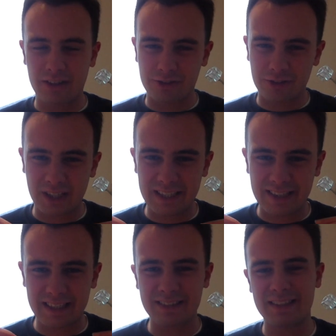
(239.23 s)
As I say, he's
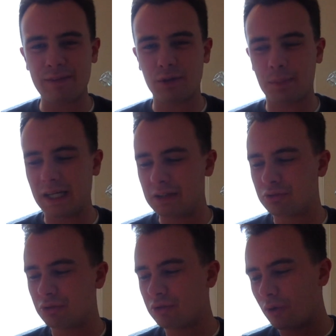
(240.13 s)
getting £7.
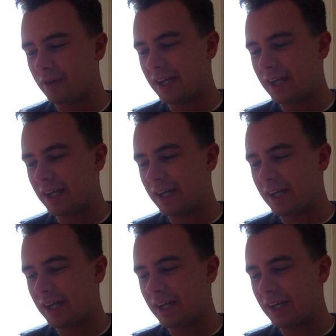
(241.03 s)
So he's off